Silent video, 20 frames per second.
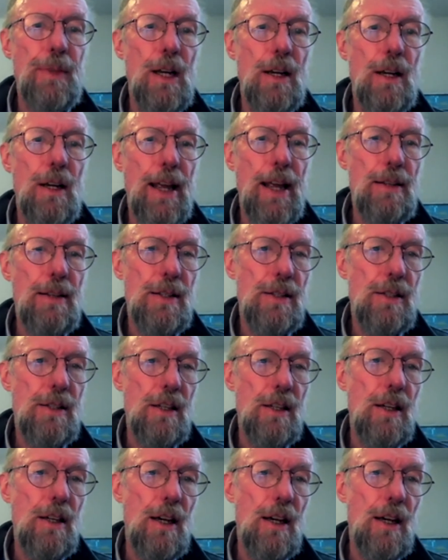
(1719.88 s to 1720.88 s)
against
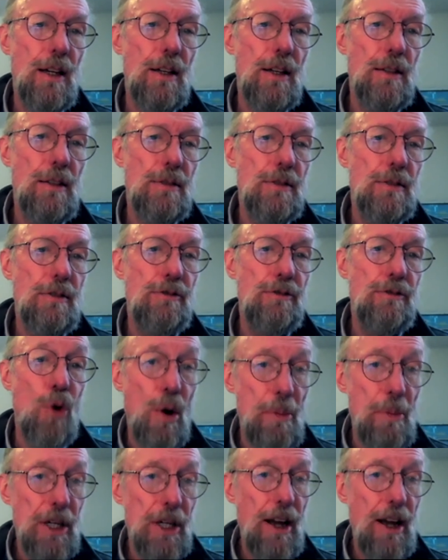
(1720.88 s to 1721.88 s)

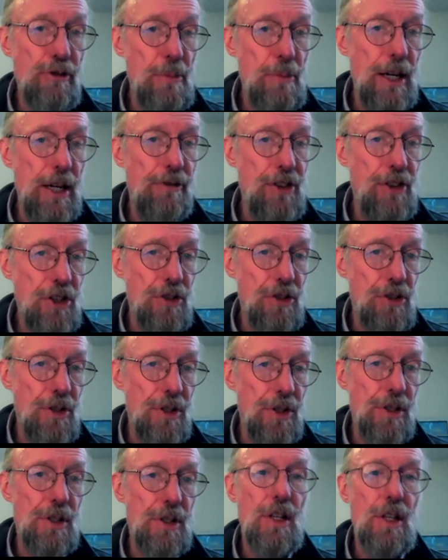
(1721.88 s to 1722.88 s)
former government
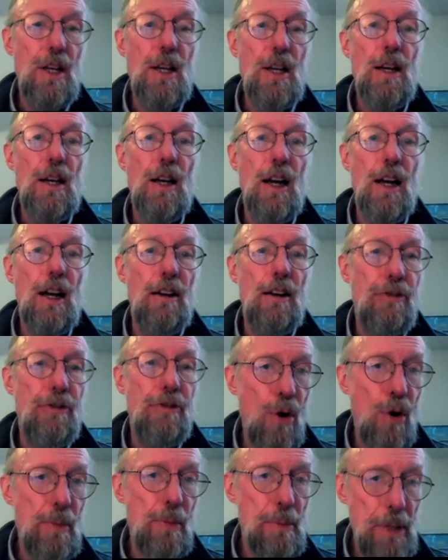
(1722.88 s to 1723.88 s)
officials,
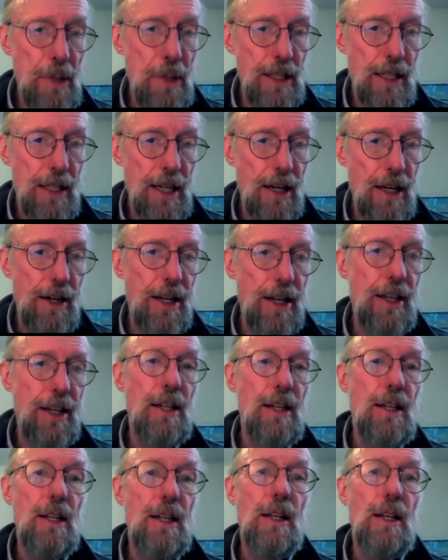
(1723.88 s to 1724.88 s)
former
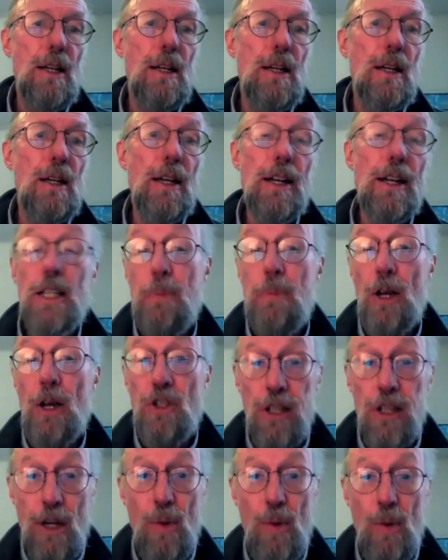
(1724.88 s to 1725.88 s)
military, and
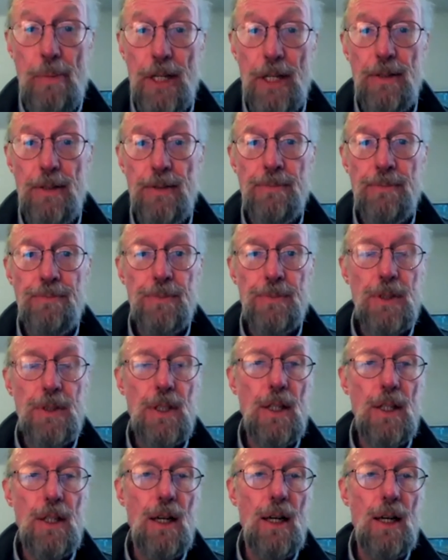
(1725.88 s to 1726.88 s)
especially women.
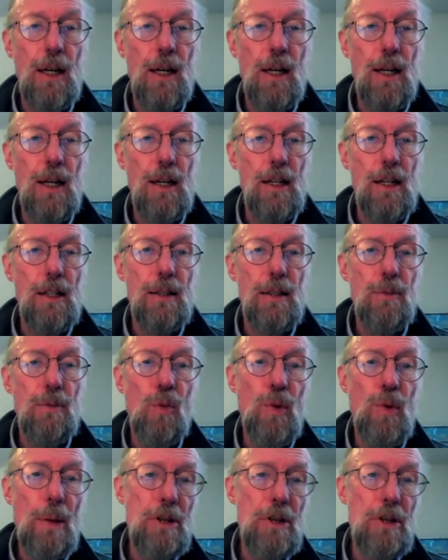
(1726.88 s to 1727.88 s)

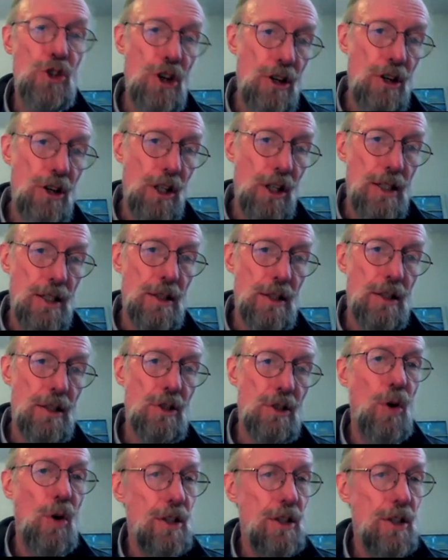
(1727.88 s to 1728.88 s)
Women
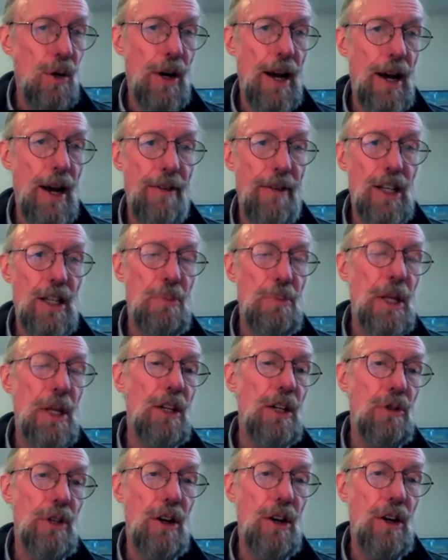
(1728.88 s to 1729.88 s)
journalists also are having a
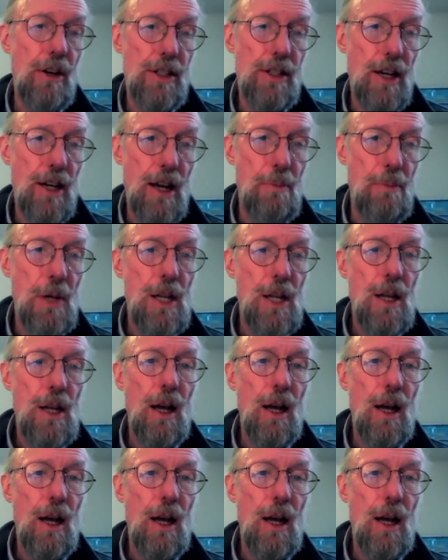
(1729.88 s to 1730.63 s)
particularly hard time.